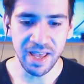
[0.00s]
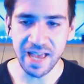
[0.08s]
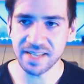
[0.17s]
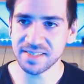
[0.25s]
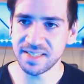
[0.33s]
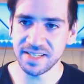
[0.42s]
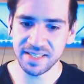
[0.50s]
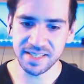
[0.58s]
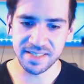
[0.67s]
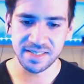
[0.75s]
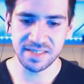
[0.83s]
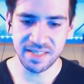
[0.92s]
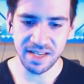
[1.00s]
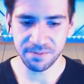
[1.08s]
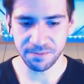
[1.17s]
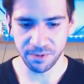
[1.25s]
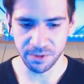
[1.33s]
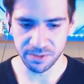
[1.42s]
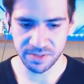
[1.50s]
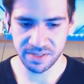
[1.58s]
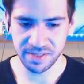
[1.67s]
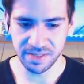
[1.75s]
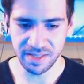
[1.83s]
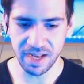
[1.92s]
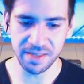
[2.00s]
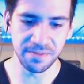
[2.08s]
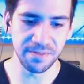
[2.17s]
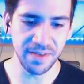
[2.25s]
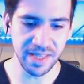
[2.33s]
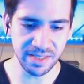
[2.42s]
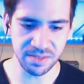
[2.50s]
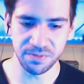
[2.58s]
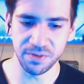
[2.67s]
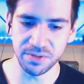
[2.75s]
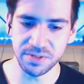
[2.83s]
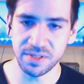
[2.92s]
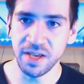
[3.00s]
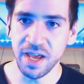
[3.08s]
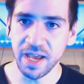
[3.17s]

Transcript: XState is state first, not events first.